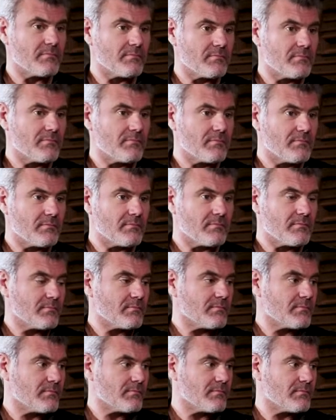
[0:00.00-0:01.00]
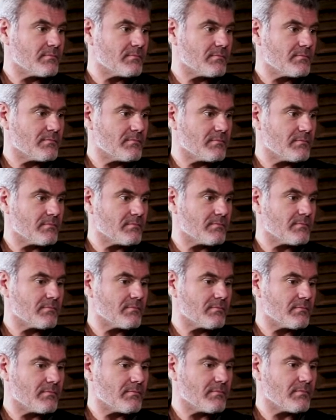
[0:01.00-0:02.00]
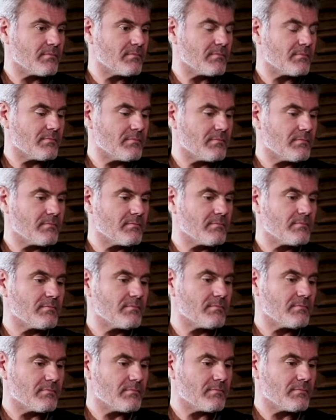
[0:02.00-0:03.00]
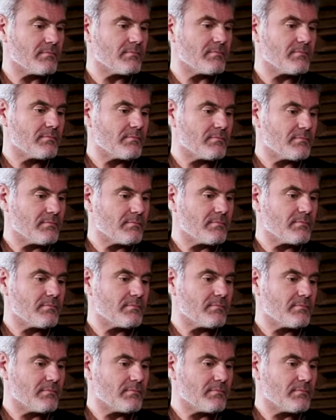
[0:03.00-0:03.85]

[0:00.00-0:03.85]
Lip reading: [no speech]